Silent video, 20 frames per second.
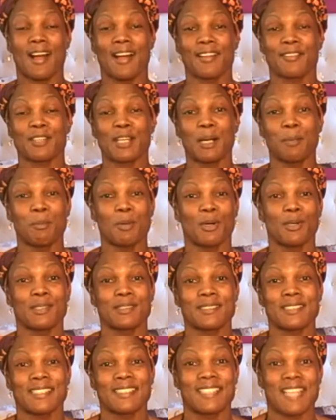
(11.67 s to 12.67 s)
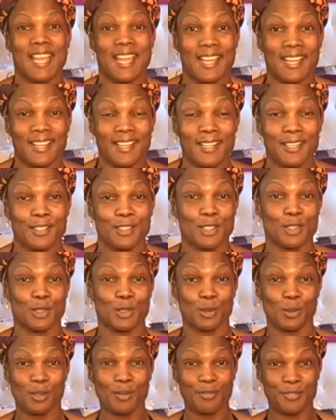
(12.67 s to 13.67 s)
I've come on today to
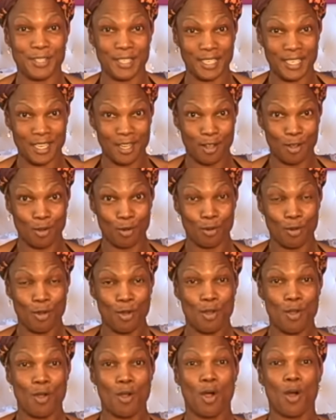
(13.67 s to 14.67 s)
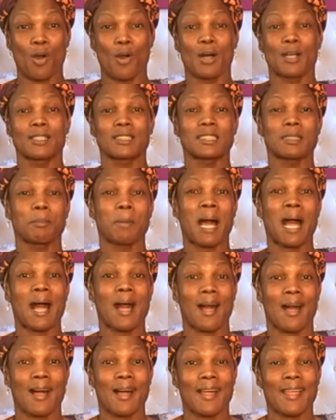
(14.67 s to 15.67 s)
do a video on some
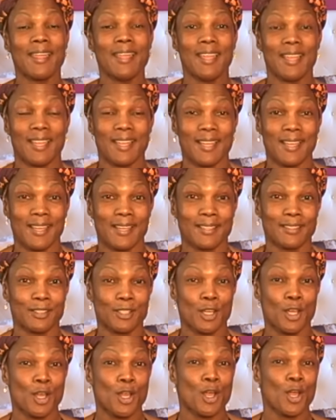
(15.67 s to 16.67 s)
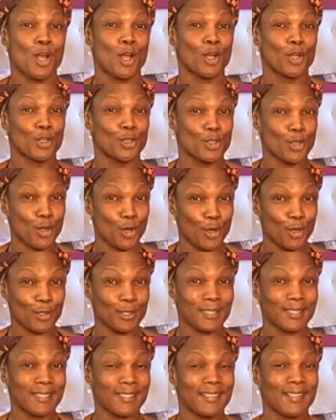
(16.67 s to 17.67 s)
high-end
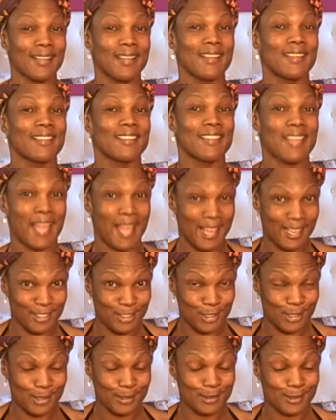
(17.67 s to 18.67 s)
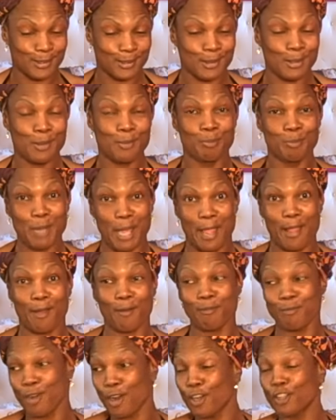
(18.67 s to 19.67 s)
girly gadgets.
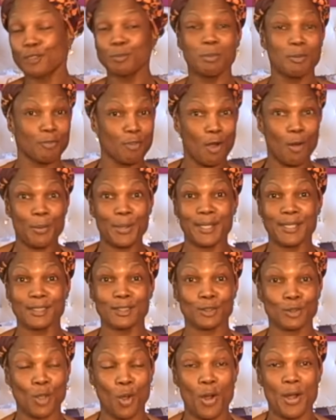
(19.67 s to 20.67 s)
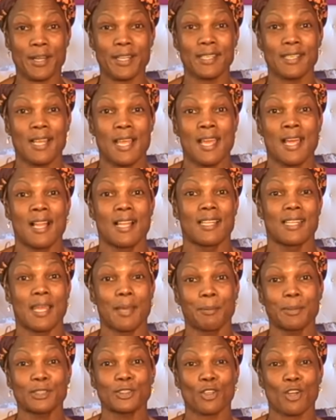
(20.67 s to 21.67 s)
Now, first, before we get started,
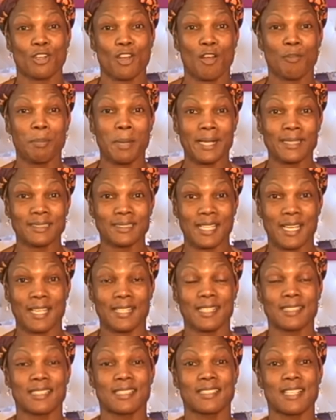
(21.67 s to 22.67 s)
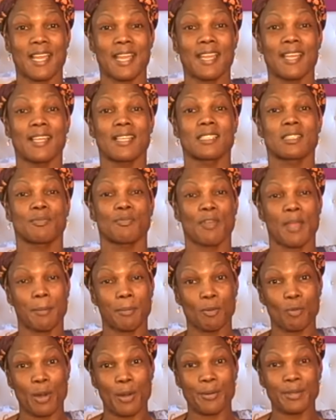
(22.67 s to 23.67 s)
let me start off by saying that today is
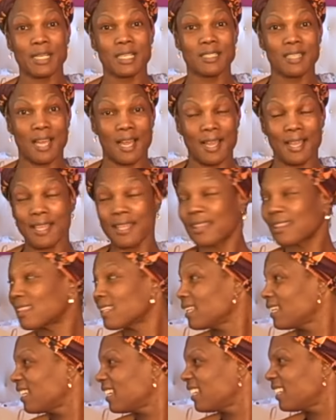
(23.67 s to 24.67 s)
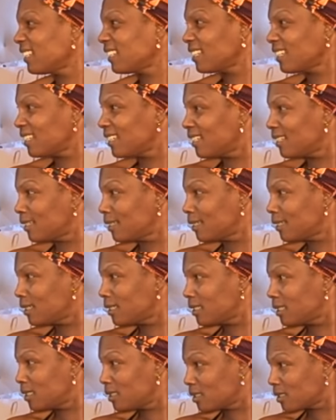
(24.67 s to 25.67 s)
February the 9th. It
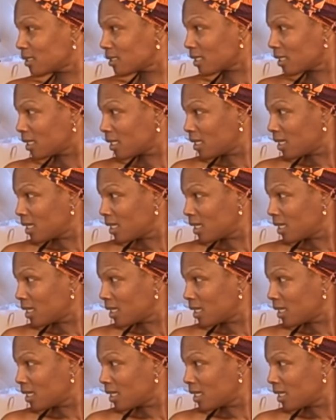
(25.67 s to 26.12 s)
is